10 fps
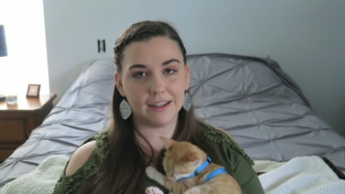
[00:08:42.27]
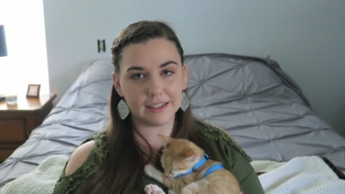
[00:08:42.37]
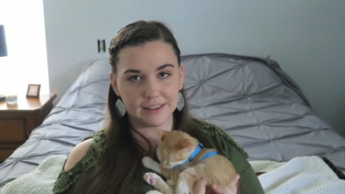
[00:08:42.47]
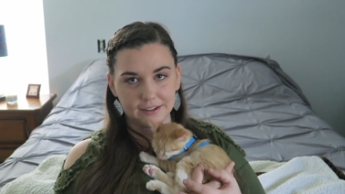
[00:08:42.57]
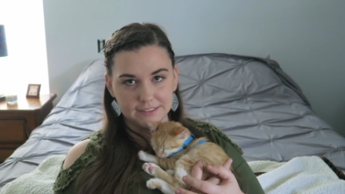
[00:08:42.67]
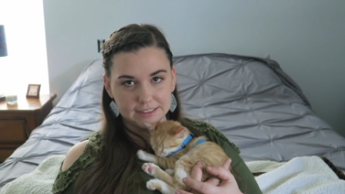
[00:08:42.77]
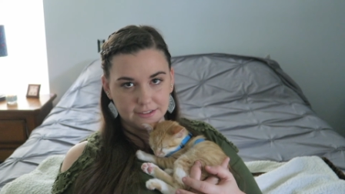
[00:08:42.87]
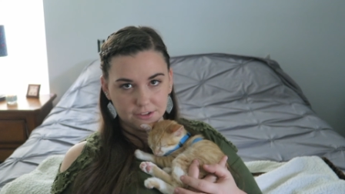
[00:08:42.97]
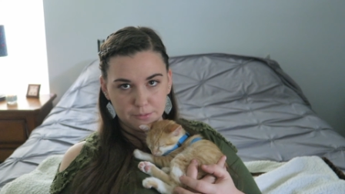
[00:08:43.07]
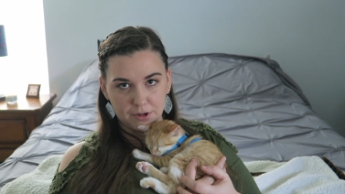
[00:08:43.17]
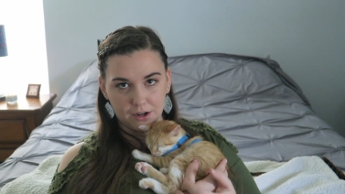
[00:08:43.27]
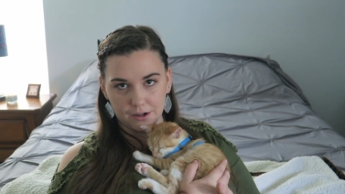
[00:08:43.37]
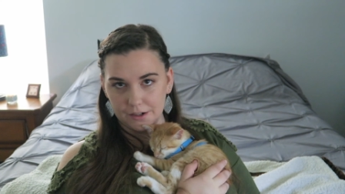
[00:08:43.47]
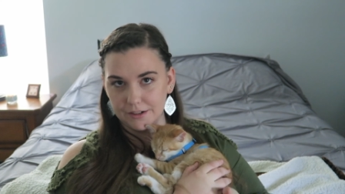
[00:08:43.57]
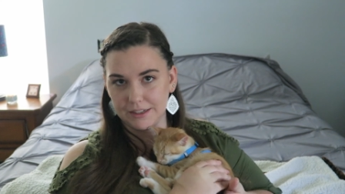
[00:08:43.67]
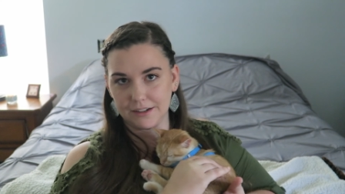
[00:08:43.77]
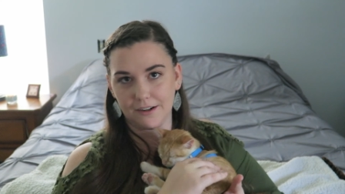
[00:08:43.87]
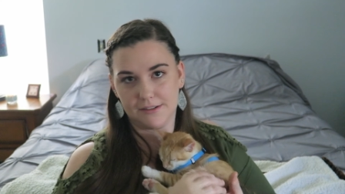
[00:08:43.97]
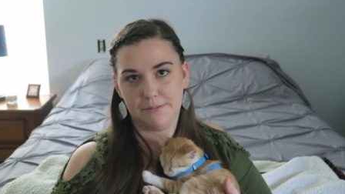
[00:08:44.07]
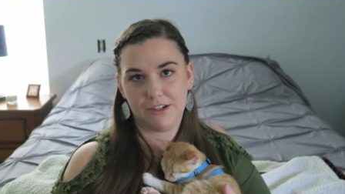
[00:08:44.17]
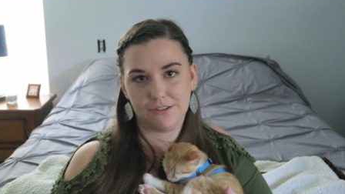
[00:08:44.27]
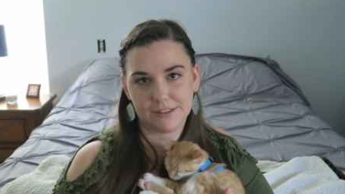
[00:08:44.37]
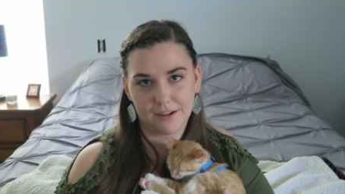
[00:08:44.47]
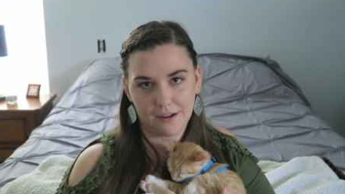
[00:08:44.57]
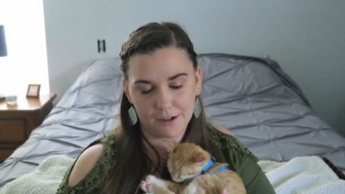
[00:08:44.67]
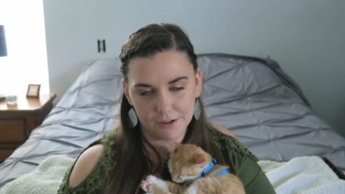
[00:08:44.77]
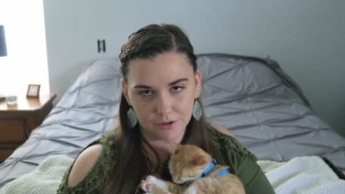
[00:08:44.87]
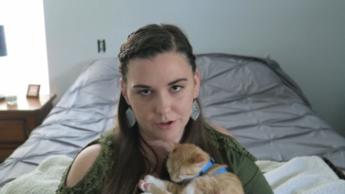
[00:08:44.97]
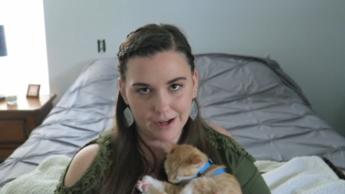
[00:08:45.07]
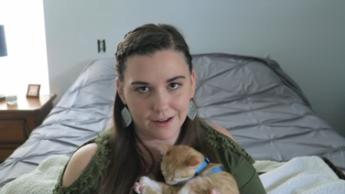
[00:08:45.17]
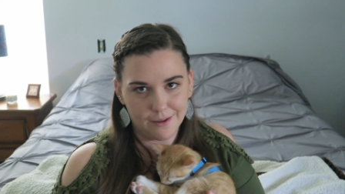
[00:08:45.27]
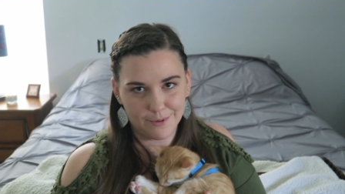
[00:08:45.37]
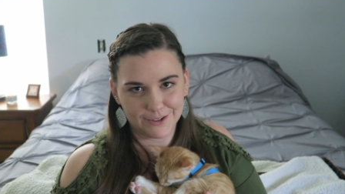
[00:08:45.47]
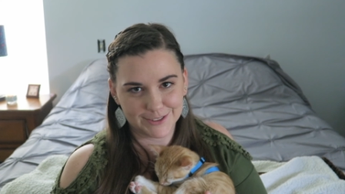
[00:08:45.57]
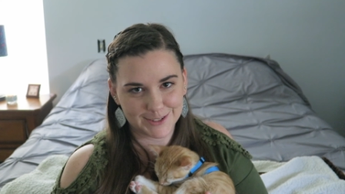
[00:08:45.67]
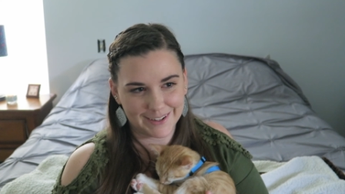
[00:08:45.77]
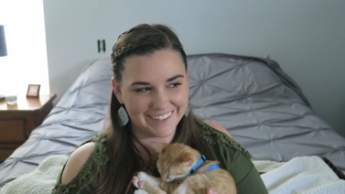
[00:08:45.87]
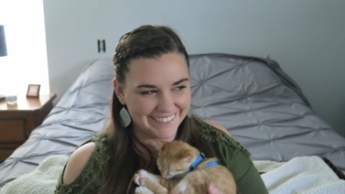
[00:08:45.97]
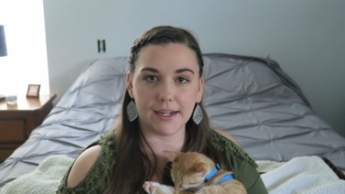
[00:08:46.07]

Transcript: He loves his Uncle Mar. He calls him Uncle Scar, or I call him Uncle Scar.